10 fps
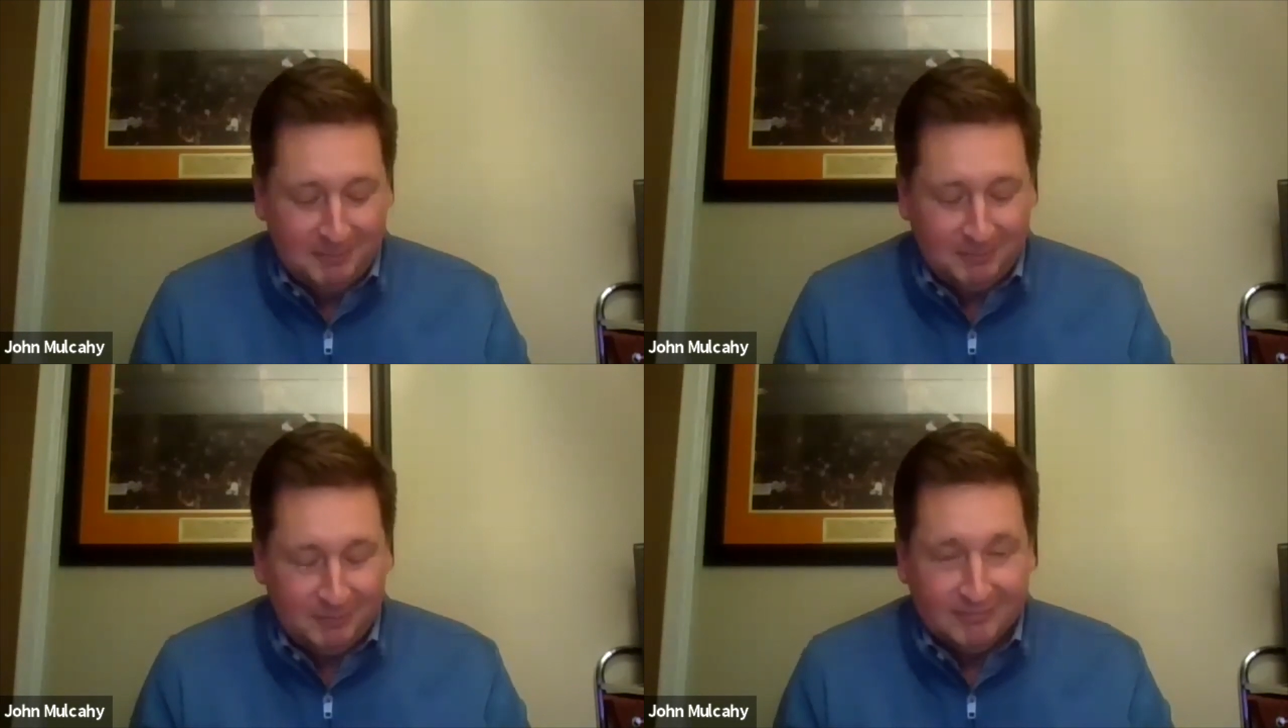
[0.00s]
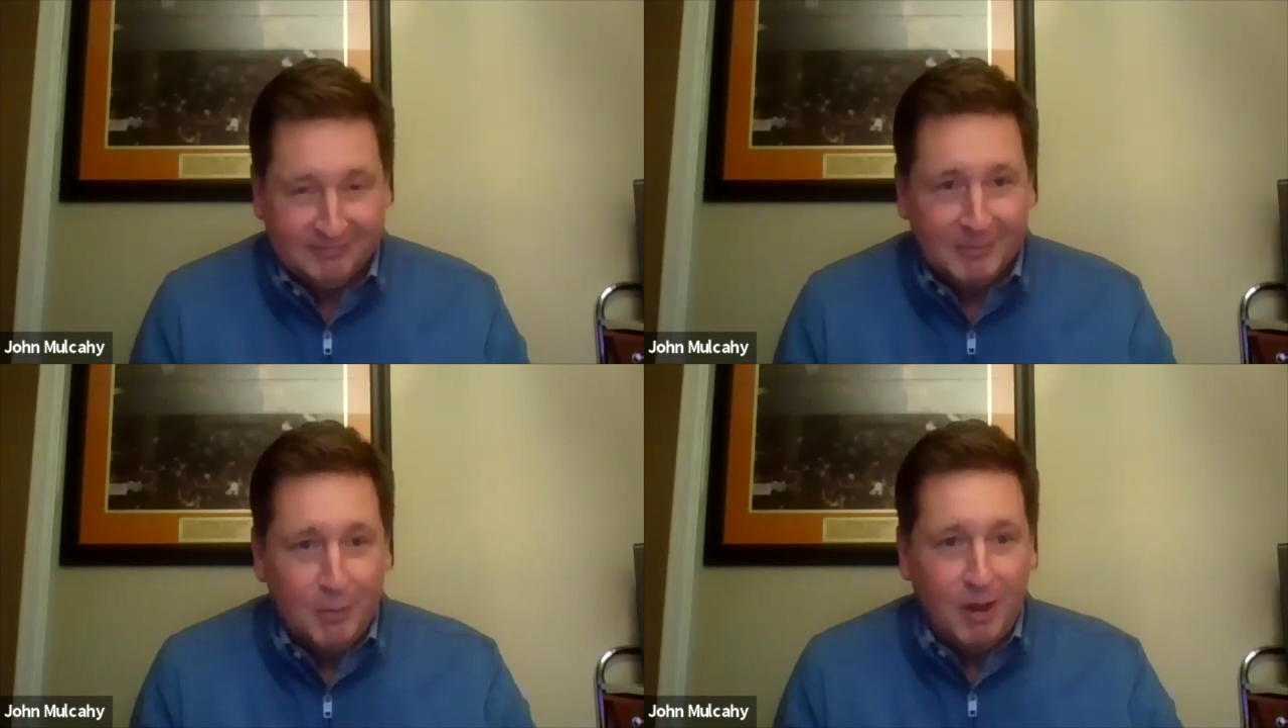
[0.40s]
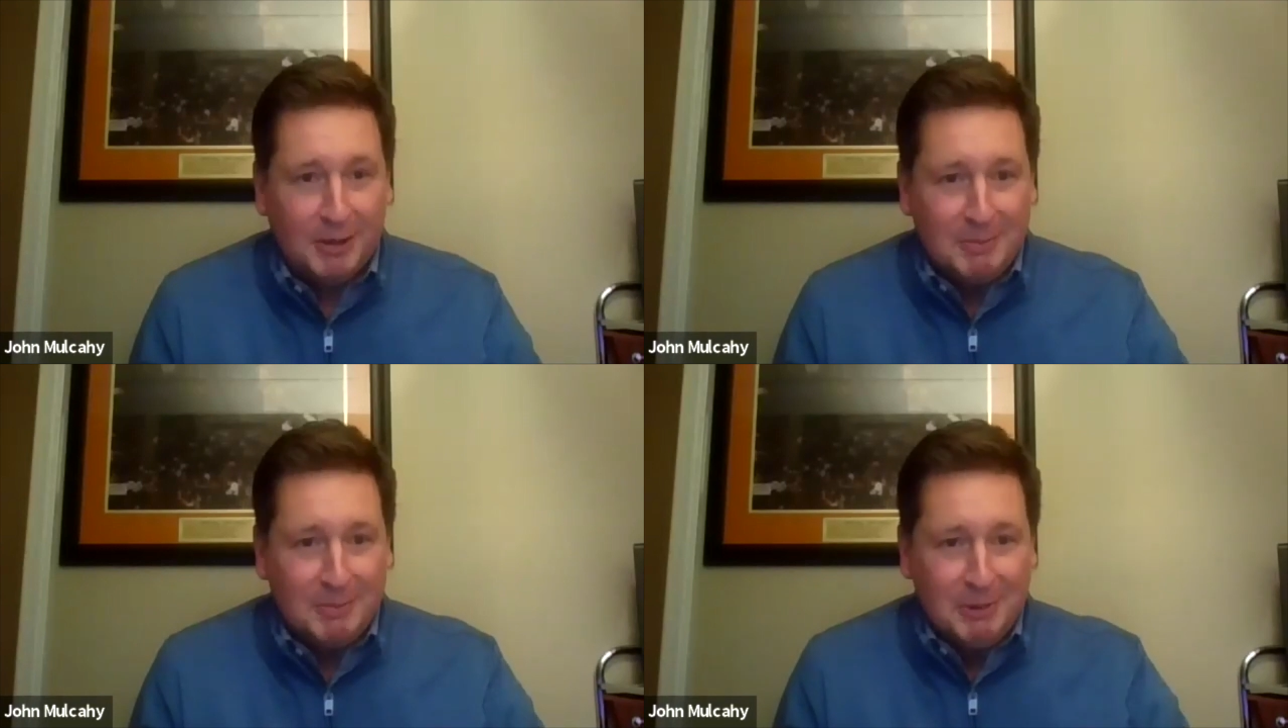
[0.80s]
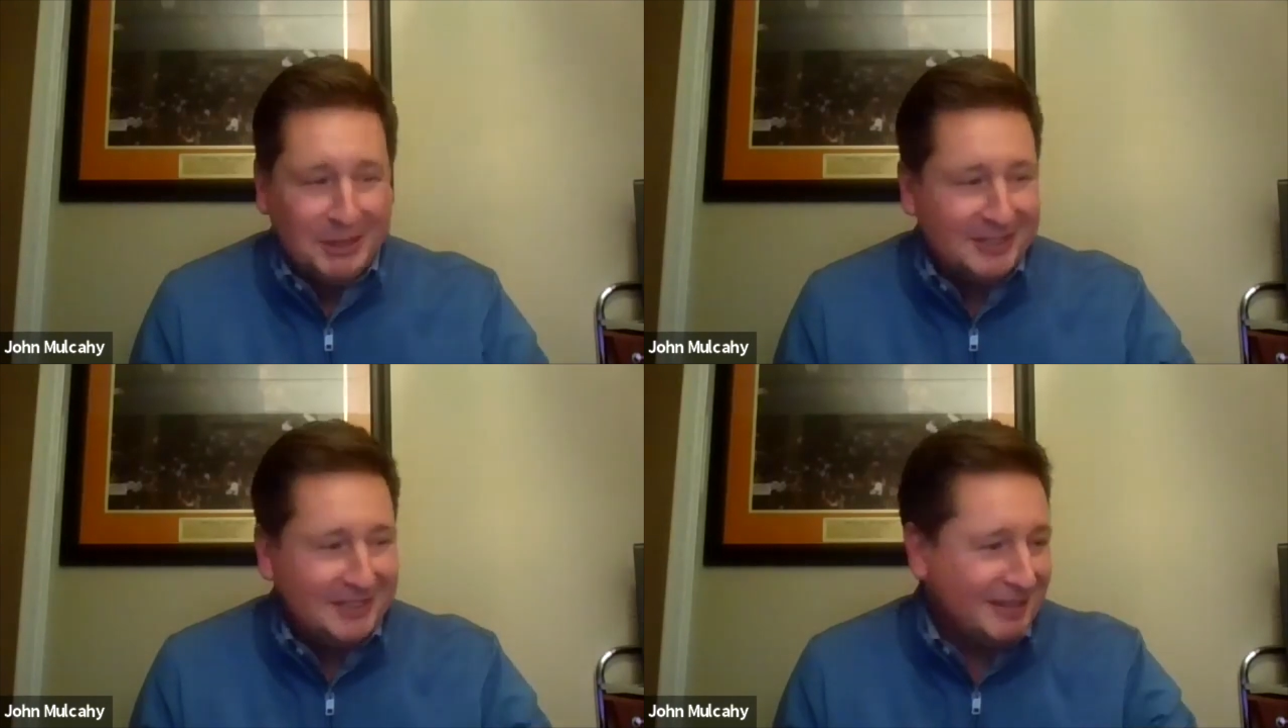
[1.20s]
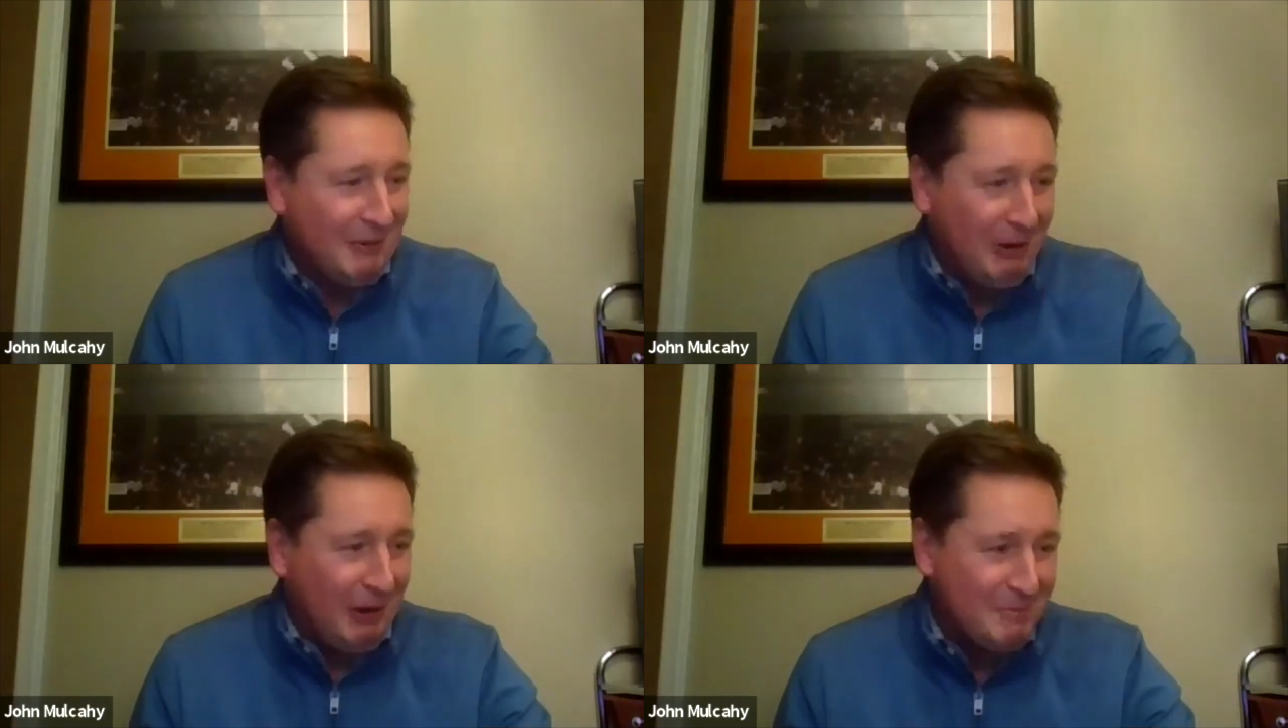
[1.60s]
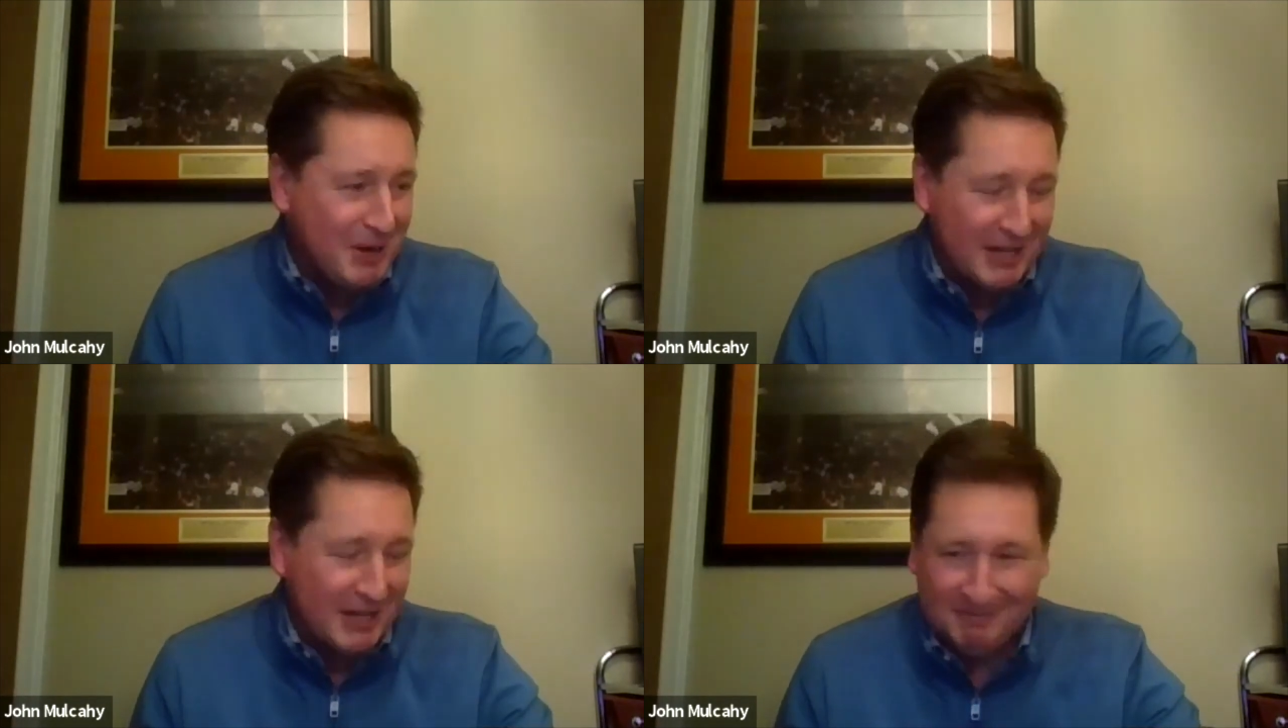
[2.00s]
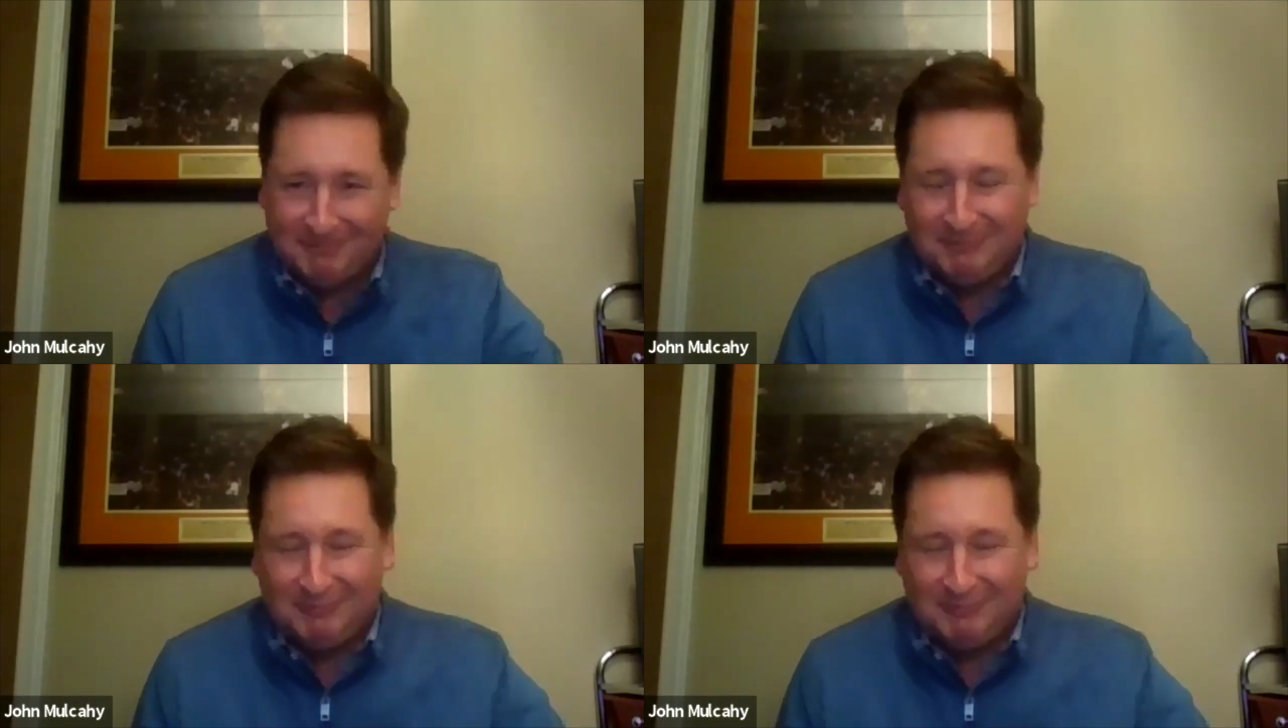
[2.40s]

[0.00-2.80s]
team. Welcome, Brooks. How are you, buddy?